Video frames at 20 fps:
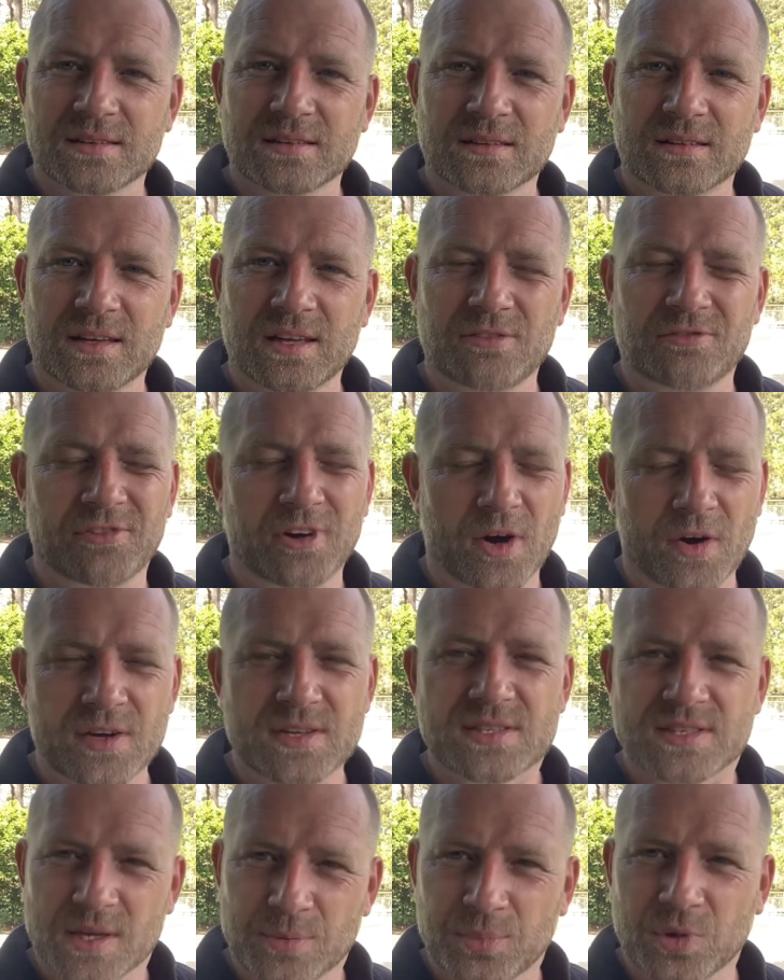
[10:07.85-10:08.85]
They're very
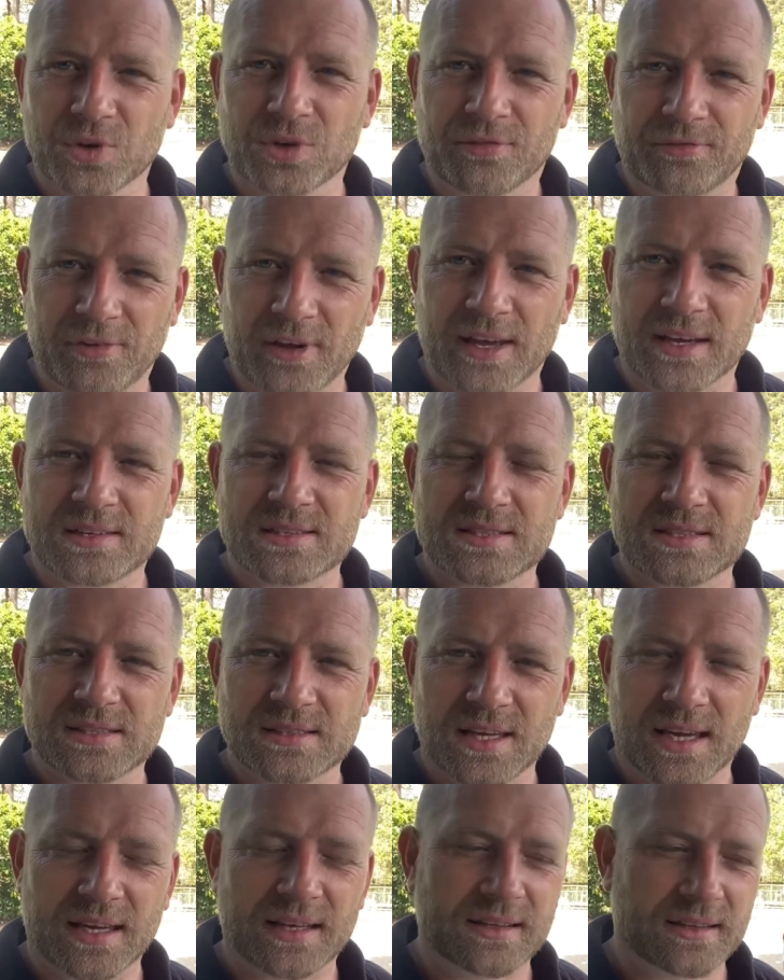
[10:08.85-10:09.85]
simple to fix.
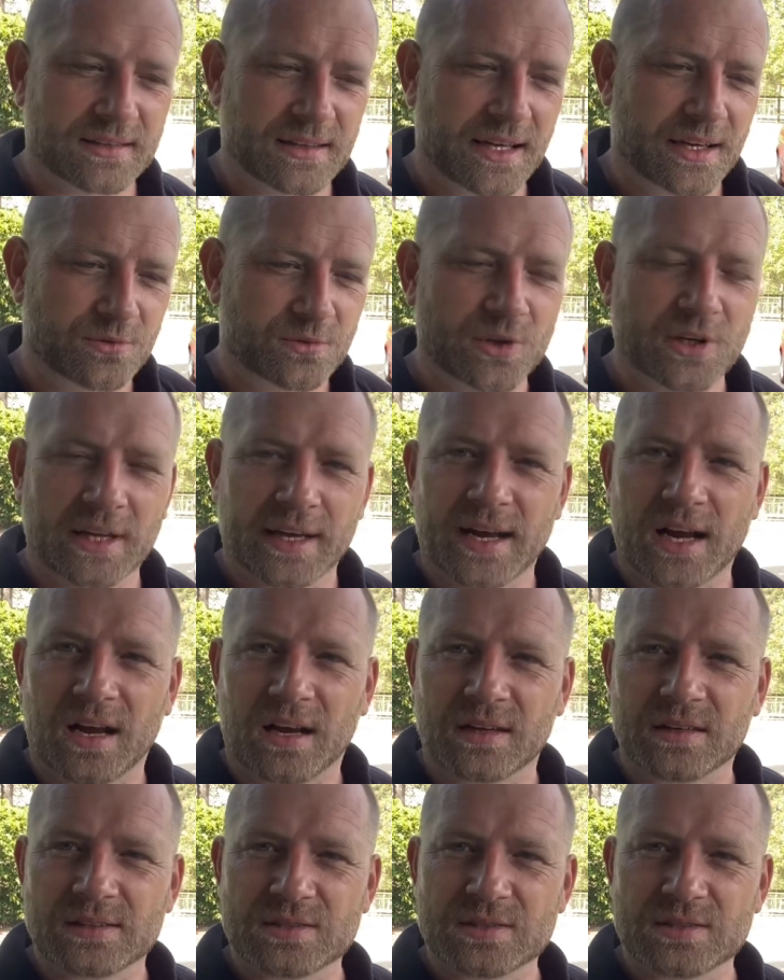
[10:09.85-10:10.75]
They really are.